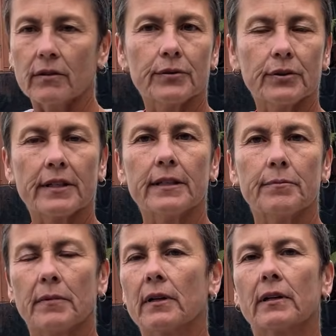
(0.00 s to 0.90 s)
if you keep
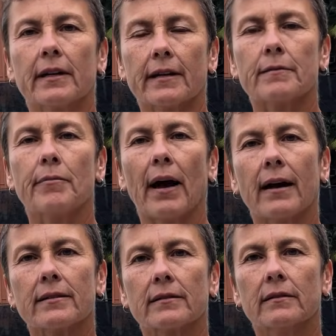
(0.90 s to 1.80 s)
getting
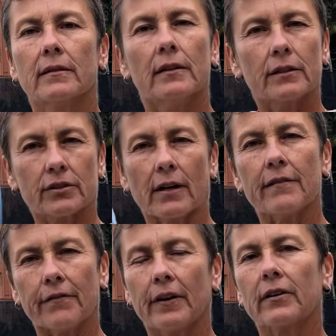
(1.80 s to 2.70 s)
past, try
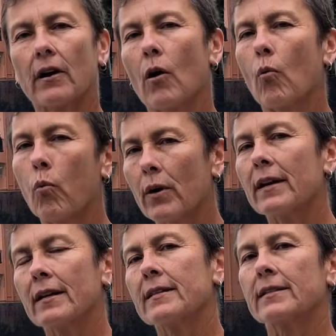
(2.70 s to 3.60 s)
and figure out what
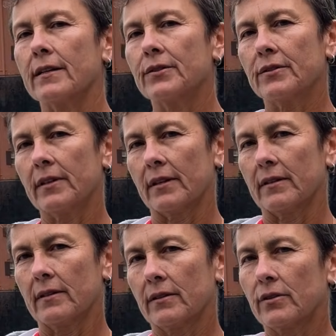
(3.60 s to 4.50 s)
it is that you did
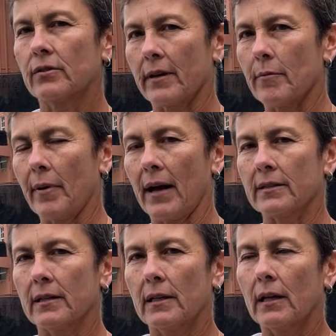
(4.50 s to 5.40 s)
to get
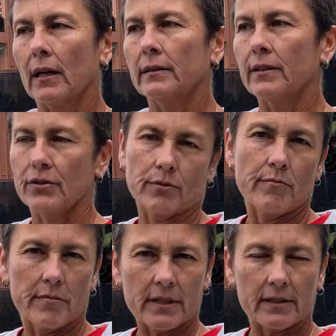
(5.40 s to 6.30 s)
past. Did you
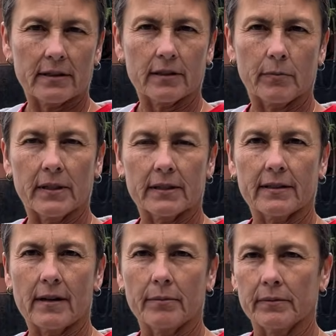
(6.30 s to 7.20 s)
miss the split
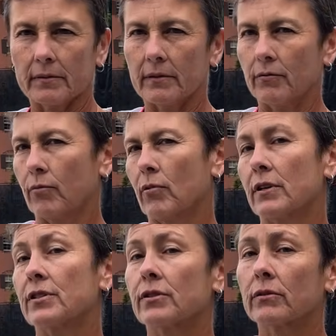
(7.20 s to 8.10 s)
step?
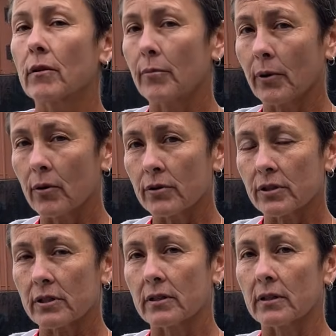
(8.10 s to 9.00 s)
Was your
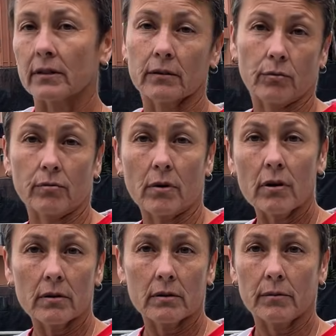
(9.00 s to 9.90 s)
approach in the
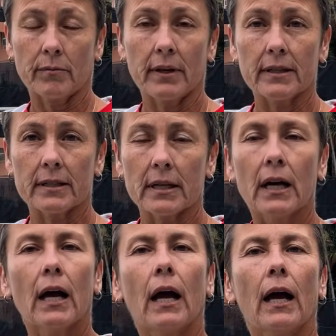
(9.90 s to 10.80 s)
wrong place?
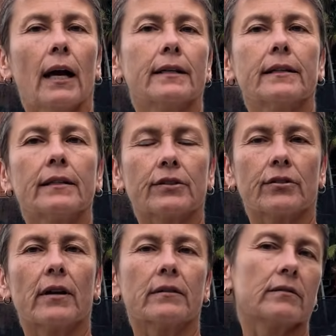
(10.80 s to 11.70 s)
And then
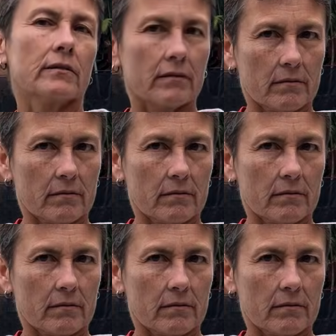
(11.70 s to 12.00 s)
try to